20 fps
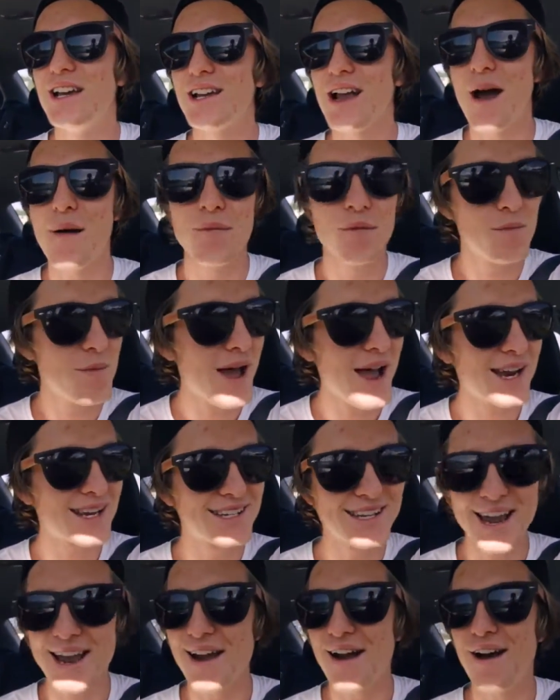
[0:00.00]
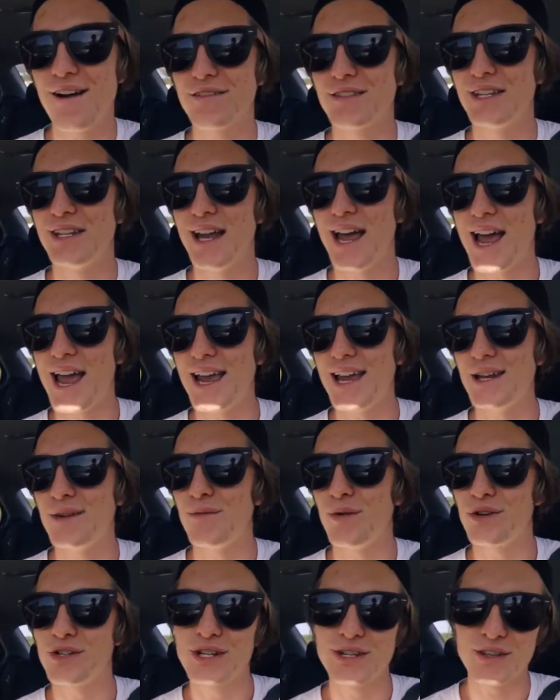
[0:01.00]
coming back day after day
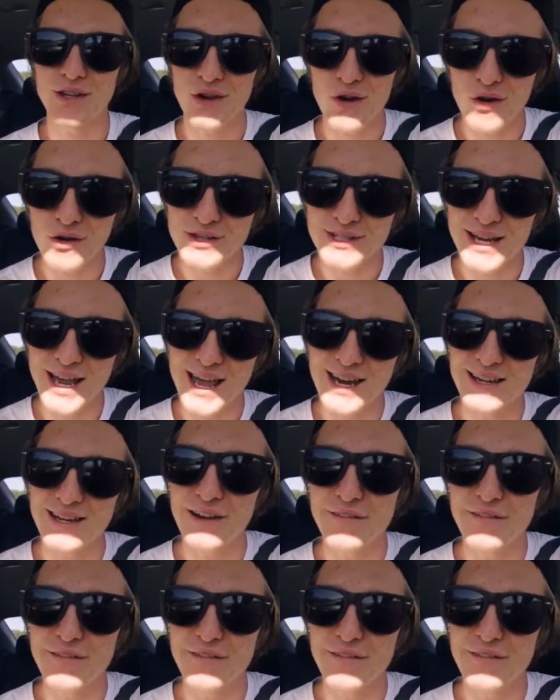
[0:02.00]
and watching the content.